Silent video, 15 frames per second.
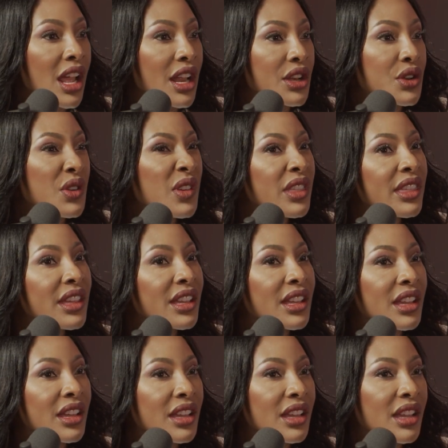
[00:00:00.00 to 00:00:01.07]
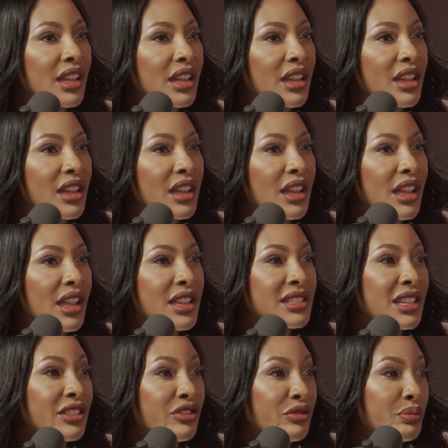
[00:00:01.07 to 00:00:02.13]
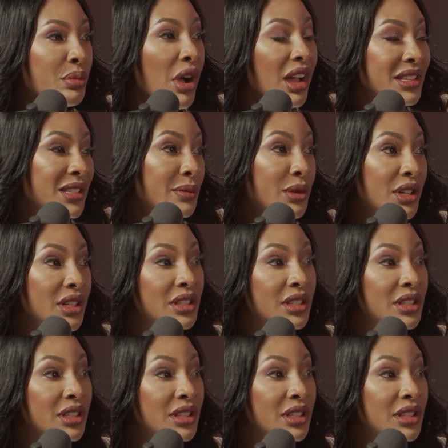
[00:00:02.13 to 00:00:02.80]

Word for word: Do you think, is it possible